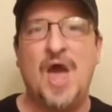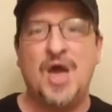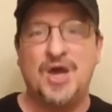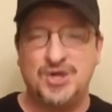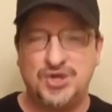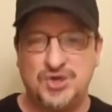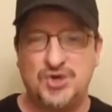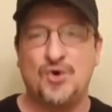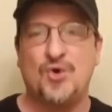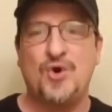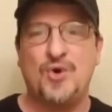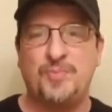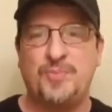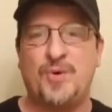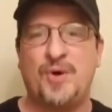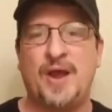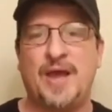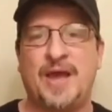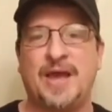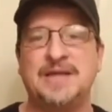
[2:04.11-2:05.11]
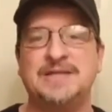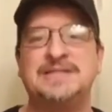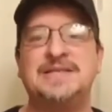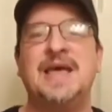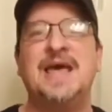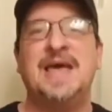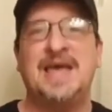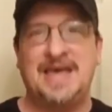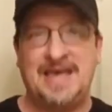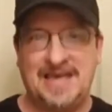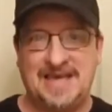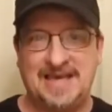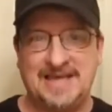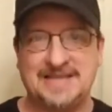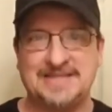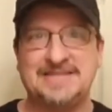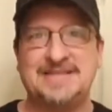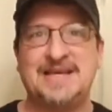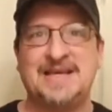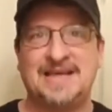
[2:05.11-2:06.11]
Your praise
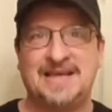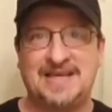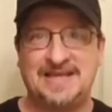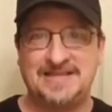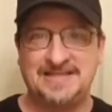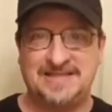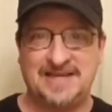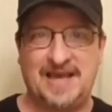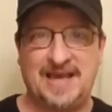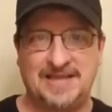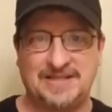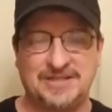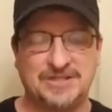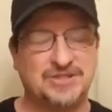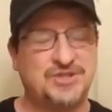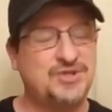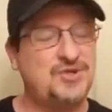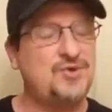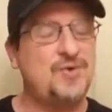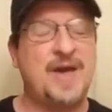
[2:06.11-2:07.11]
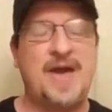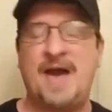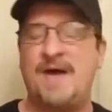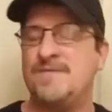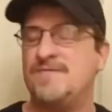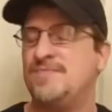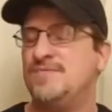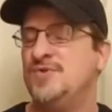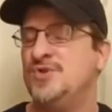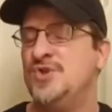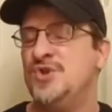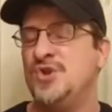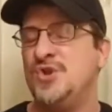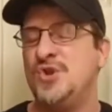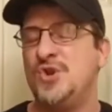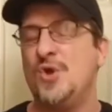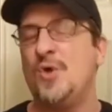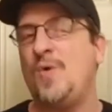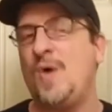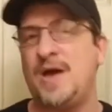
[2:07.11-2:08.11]
is contagious. You have
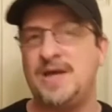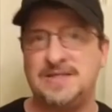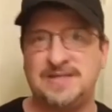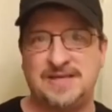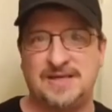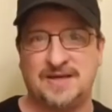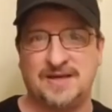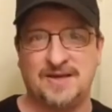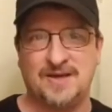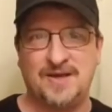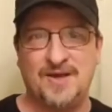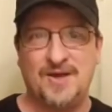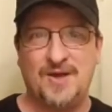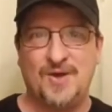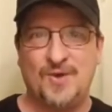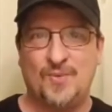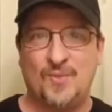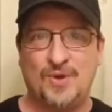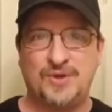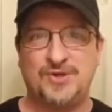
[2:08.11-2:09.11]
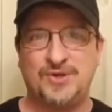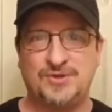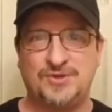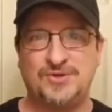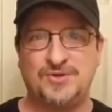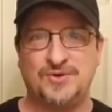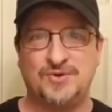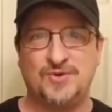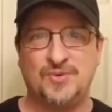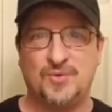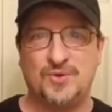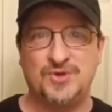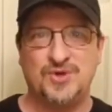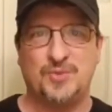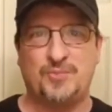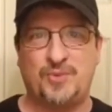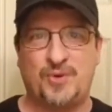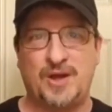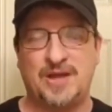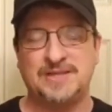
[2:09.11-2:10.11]
no idea what you do when you
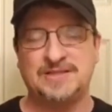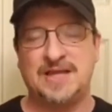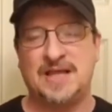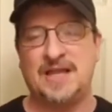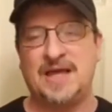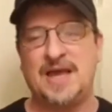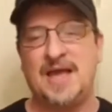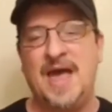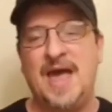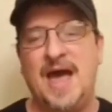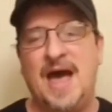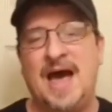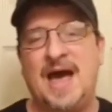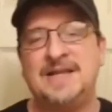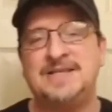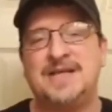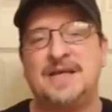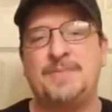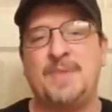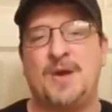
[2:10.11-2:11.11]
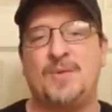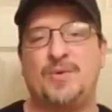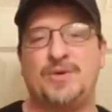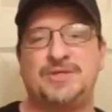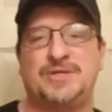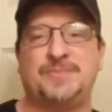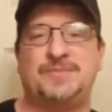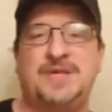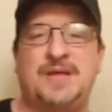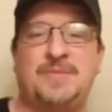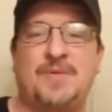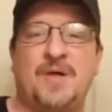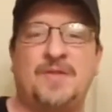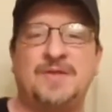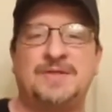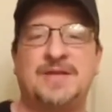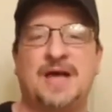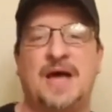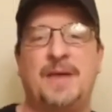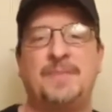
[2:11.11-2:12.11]
praise. I like, I tell my worship team all the
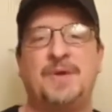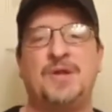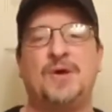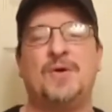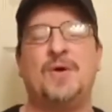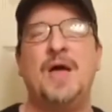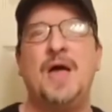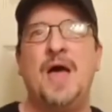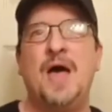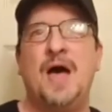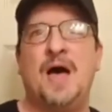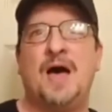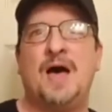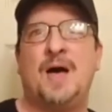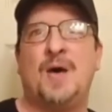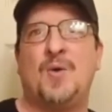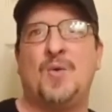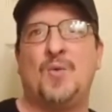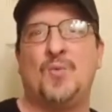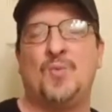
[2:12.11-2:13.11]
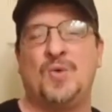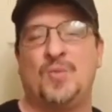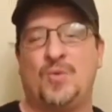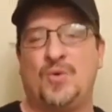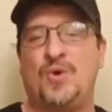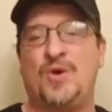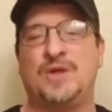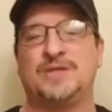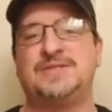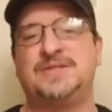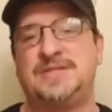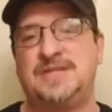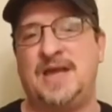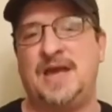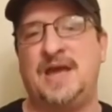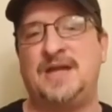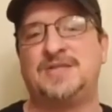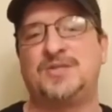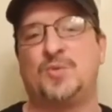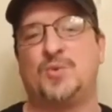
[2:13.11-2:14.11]
time, you know, uh, when we're on
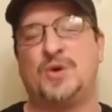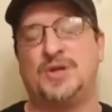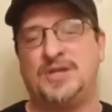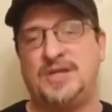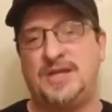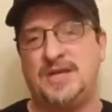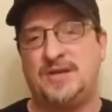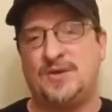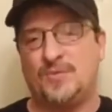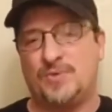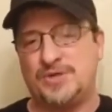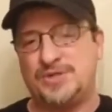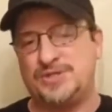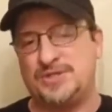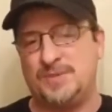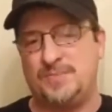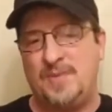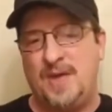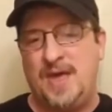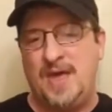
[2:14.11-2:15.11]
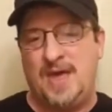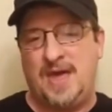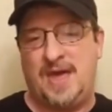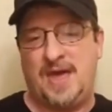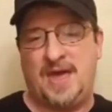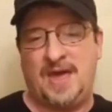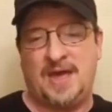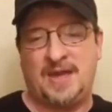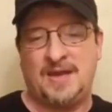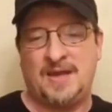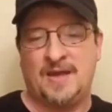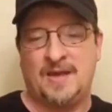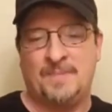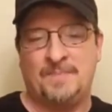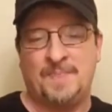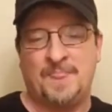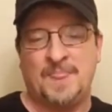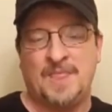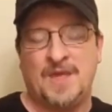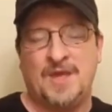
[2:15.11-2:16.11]
stage or we're leading worship and,
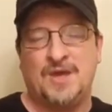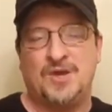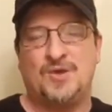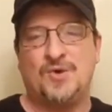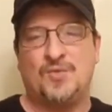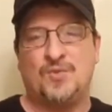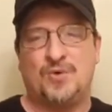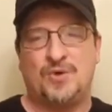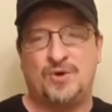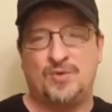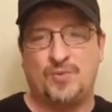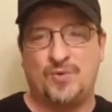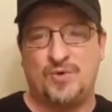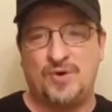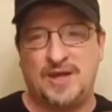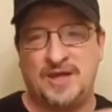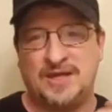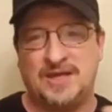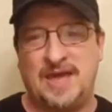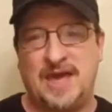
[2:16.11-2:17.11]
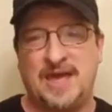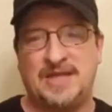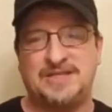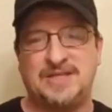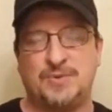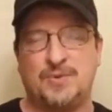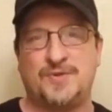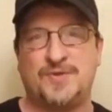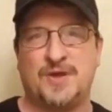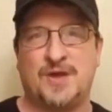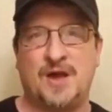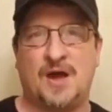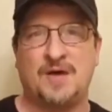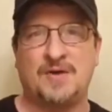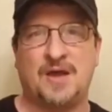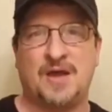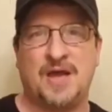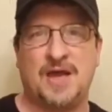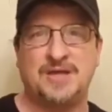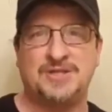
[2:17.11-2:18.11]
um, you know, we're, we're engaging with the
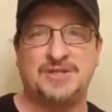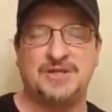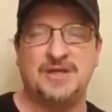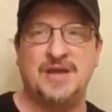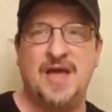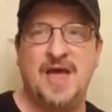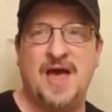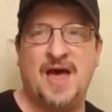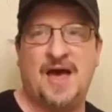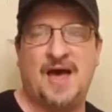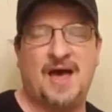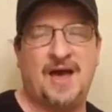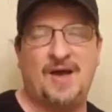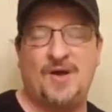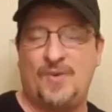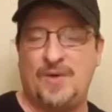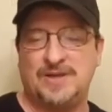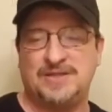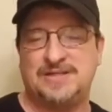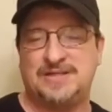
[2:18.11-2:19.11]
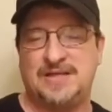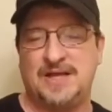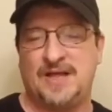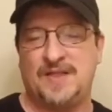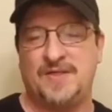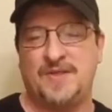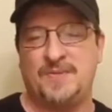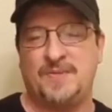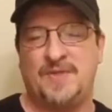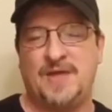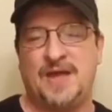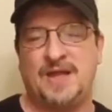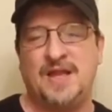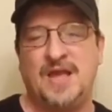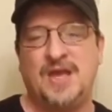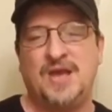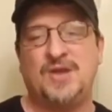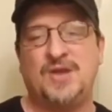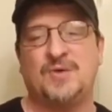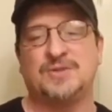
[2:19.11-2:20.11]
congregation, I always tell them that,
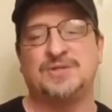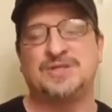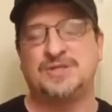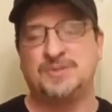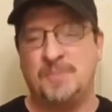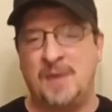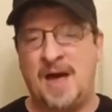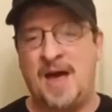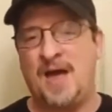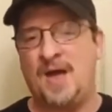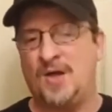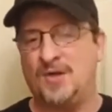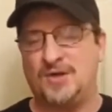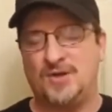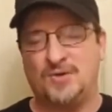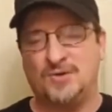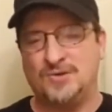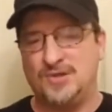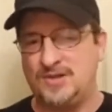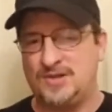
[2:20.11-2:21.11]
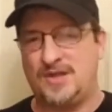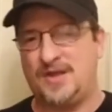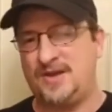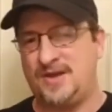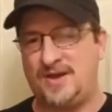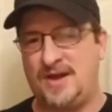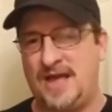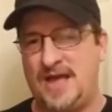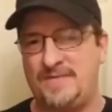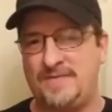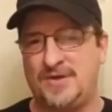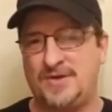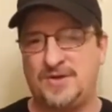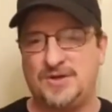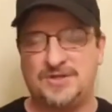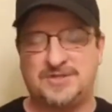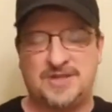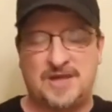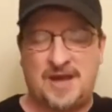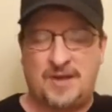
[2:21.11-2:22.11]
you know, smile, you know, look like you're having a
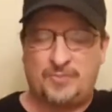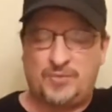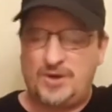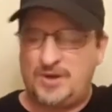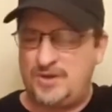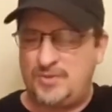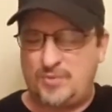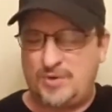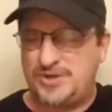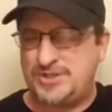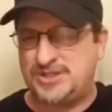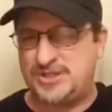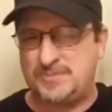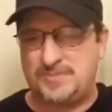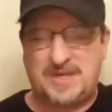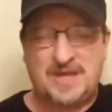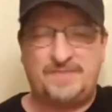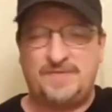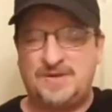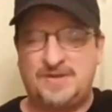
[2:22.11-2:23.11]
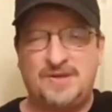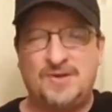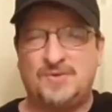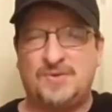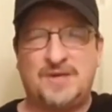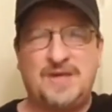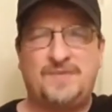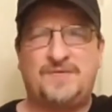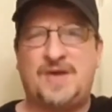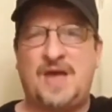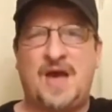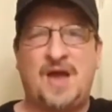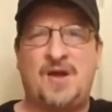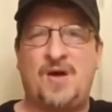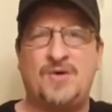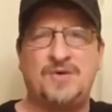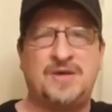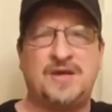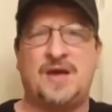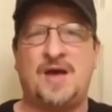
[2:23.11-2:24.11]
good time, really worship, give it, you know, give God
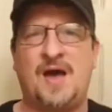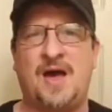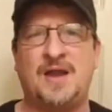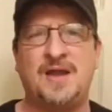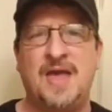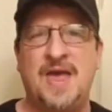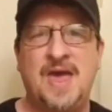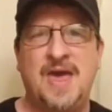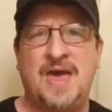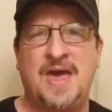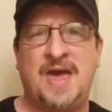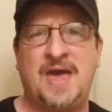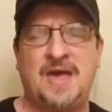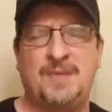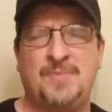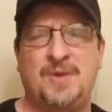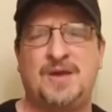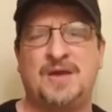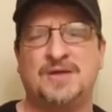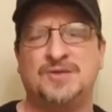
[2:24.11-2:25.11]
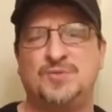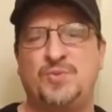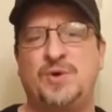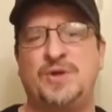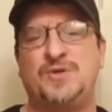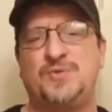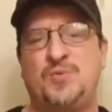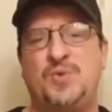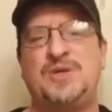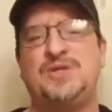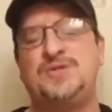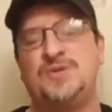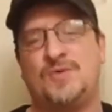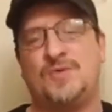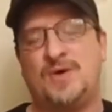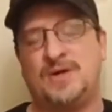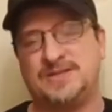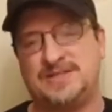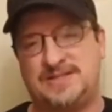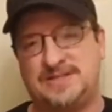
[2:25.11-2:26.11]
all you got. And because what we do
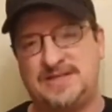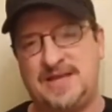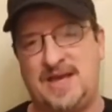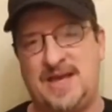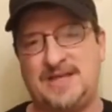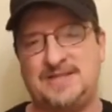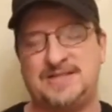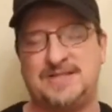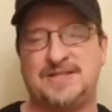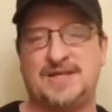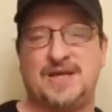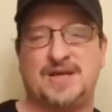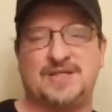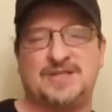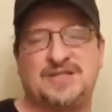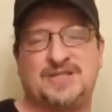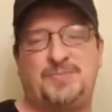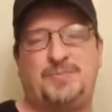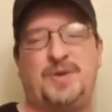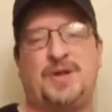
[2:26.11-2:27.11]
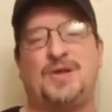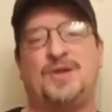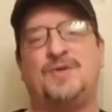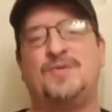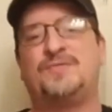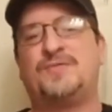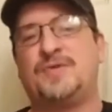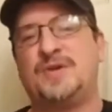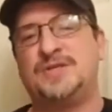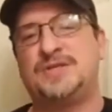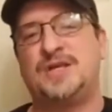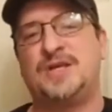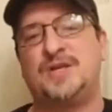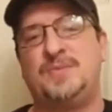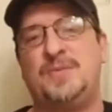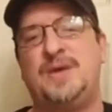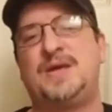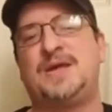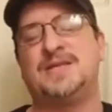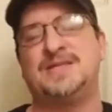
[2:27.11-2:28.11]
on stage is going to spill over, it's going to
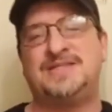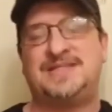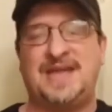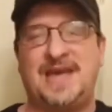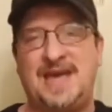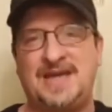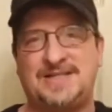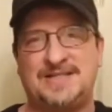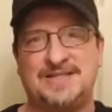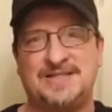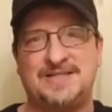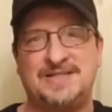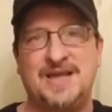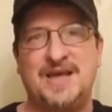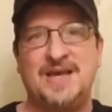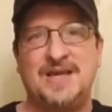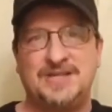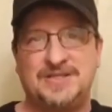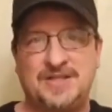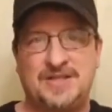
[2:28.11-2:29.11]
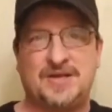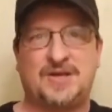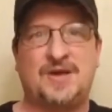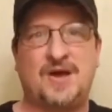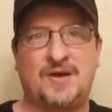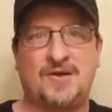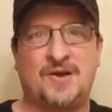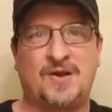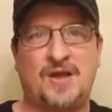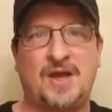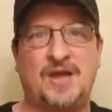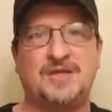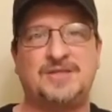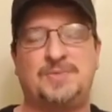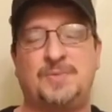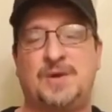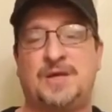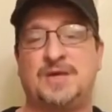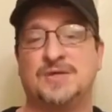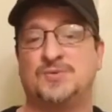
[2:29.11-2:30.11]
be contagious to the
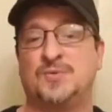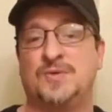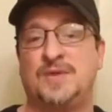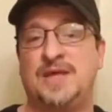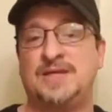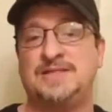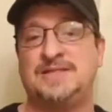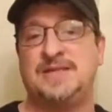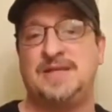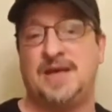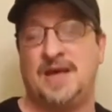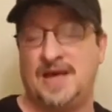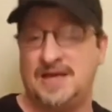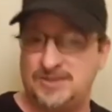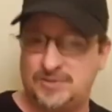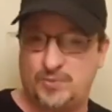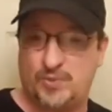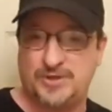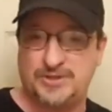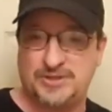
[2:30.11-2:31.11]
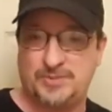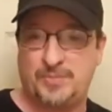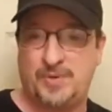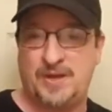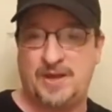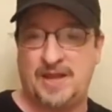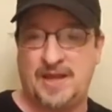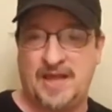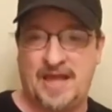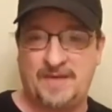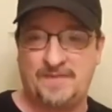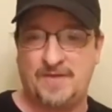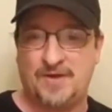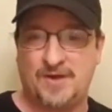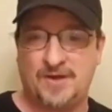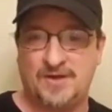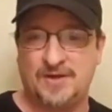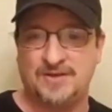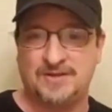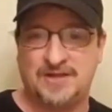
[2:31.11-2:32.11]
congregation because when they see us worshiping and having
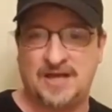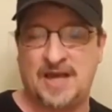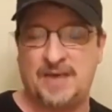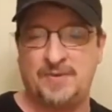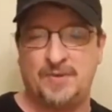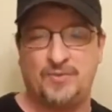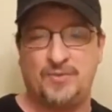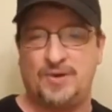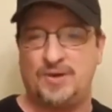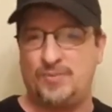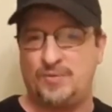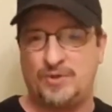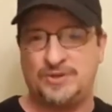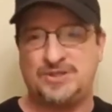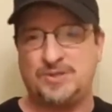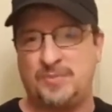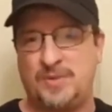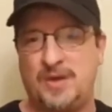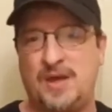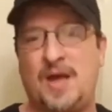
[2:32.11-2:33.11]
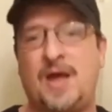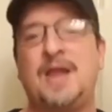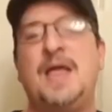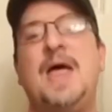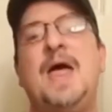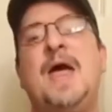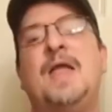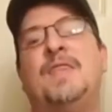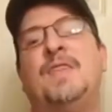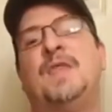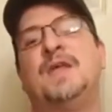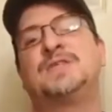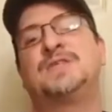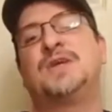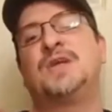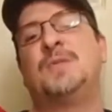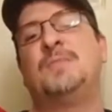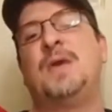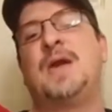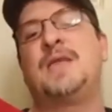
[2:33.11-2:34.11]
a good time and really worshiping God, and that's
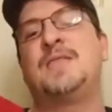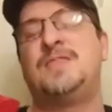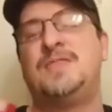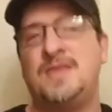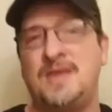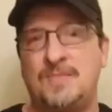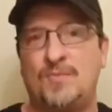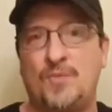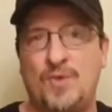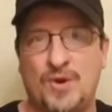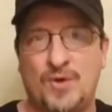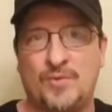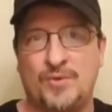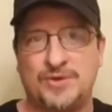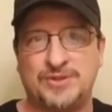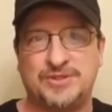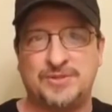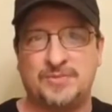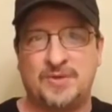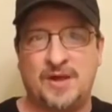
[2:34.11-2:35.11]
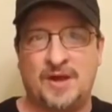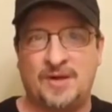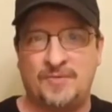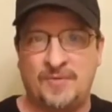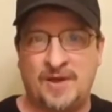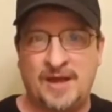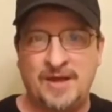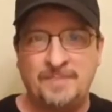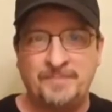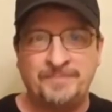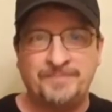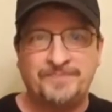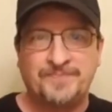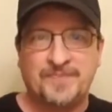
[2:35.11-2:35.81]
going to make them want to worship God, right?